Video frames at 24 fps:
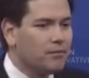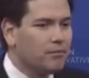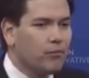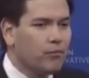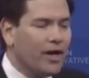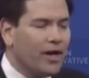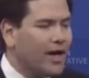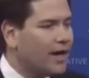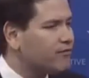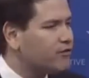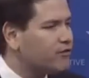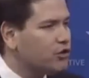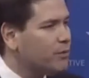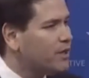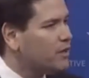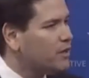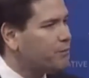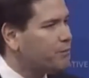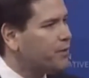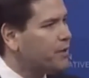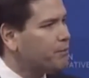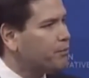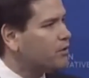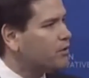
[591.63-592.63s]
we have too many
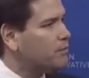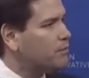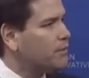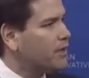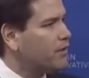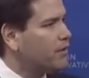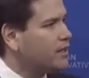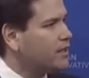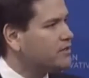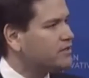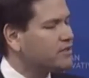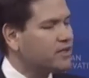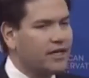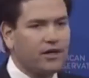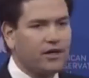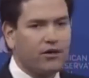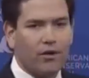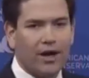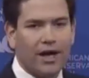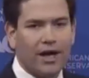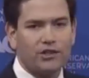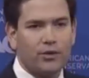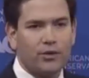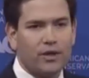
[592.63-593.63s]
people in America today
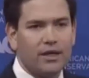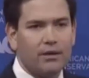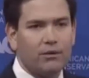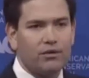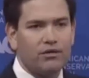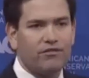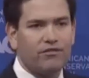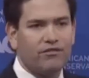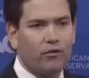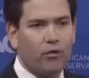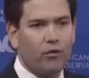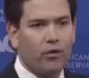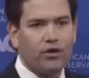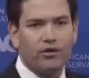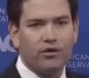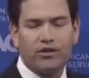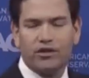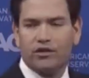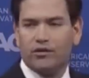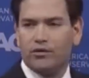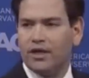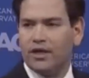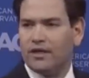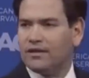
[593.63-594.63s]
graduating with a 4-year
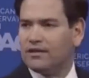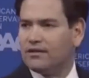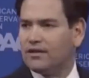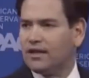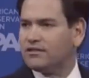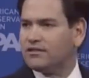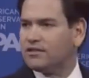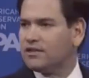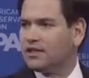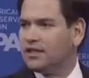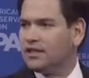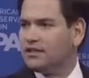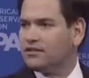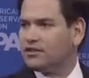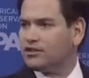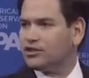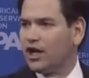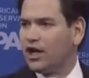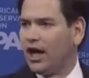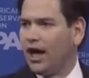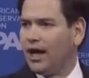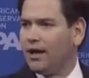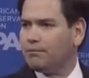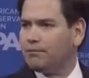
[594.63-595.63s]
degree that doesn't lead to
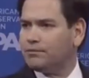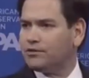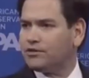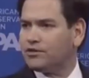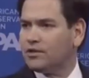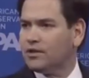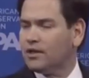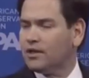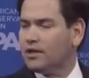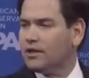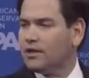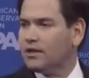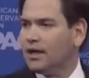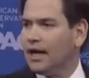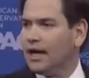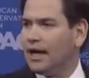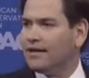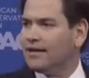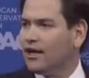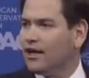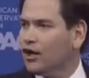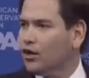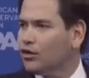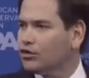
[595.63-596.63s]
jobs,
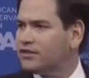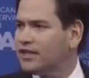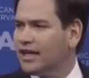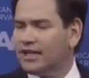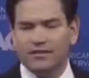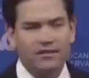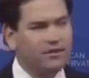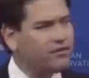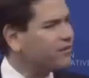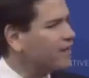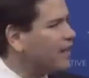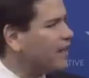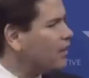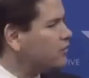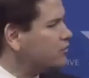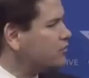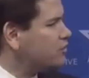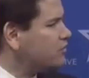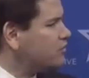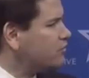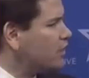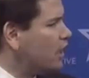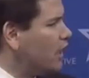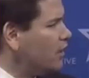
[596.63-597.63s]
and they owe tens of
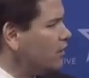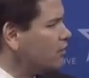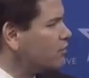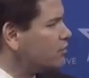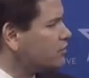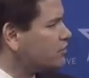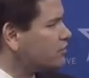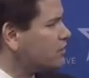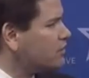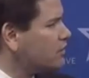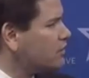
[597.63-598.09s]
thousands of dollars.